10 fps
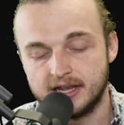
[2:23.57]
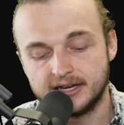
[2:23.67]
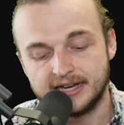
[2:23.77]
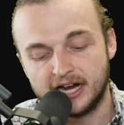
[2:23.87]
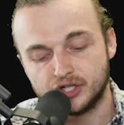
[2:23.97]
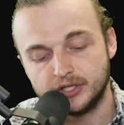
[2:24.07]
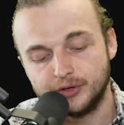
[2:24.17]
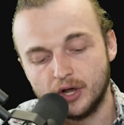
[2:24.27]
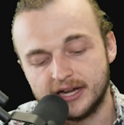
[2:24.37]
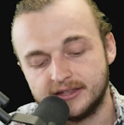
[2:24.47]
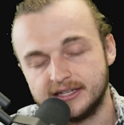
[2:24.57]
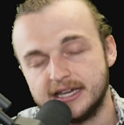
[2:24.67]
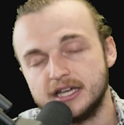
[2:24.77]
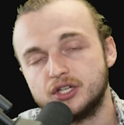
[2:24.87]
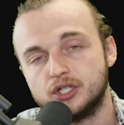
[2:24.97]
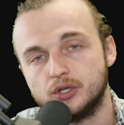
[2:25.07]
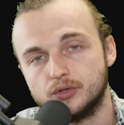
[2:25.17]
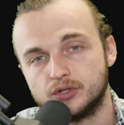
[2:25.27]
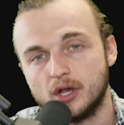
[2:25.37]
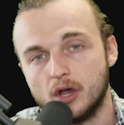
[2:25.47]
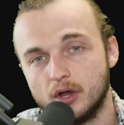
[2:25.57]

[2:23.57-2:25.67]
can actually look at the issues